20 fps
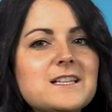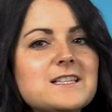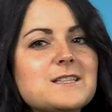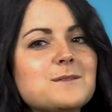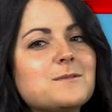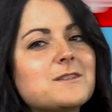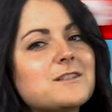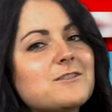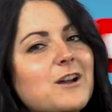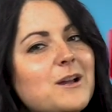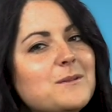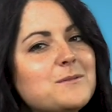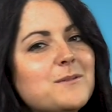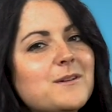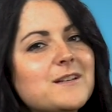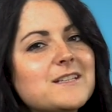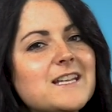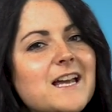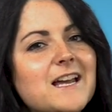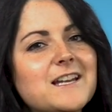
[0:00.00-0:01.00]
subscribe
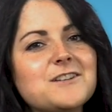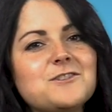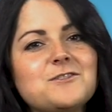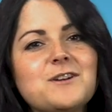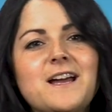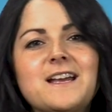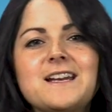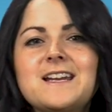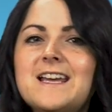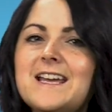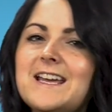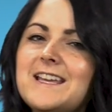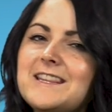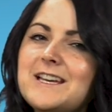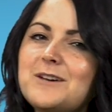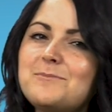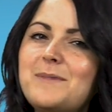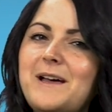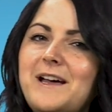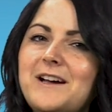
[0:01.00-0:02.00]
to our channel and hit
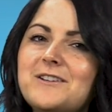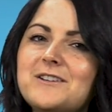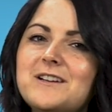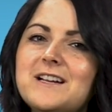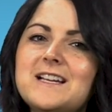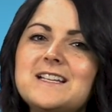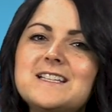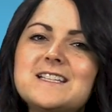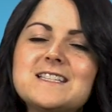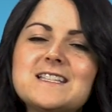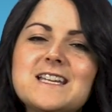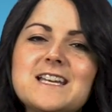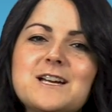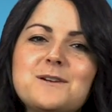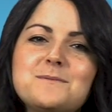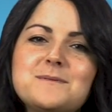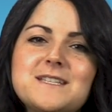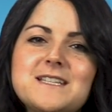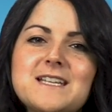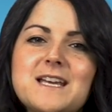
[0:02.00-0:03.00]
that bell to stay
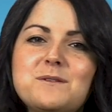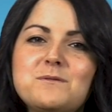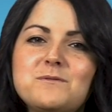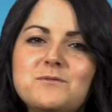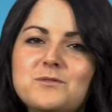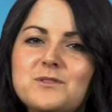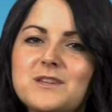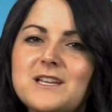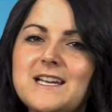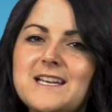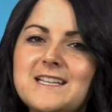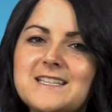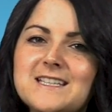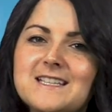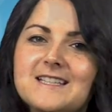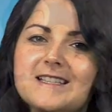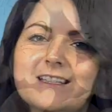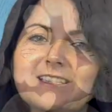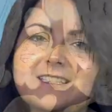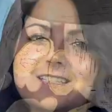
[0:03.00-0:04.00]
up to date with all the
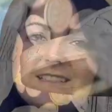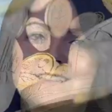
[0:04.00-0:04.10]
latest.